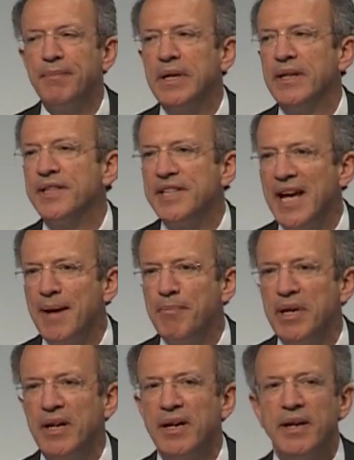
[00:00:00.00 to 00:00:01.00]
in
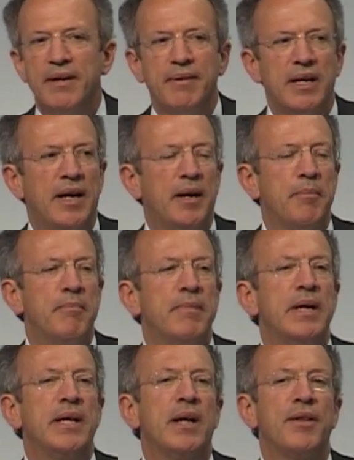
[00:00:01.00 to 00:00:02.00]

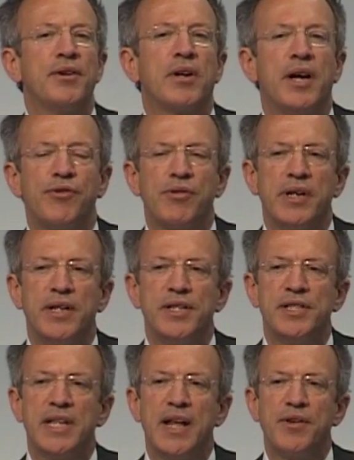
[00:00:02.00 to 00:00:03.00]
Zambia, in other
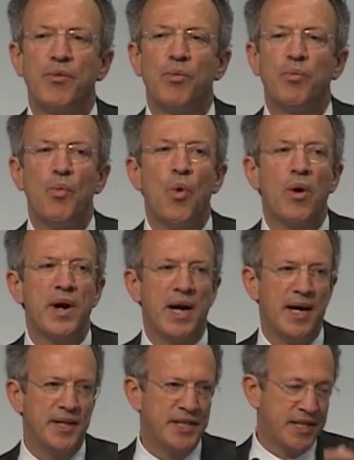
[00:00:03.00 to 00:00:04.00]
countries that warn
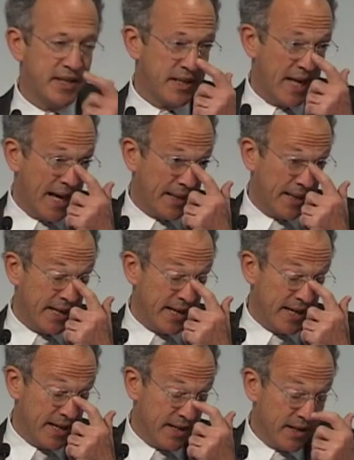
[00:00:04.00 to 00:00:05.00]
us that
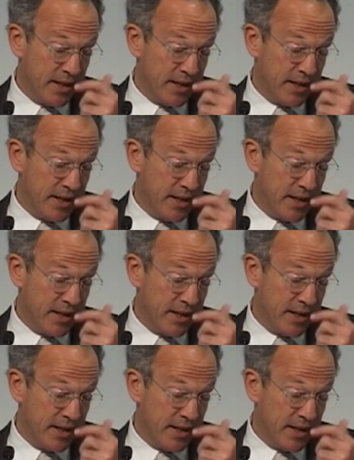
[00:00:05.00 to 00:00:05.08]
the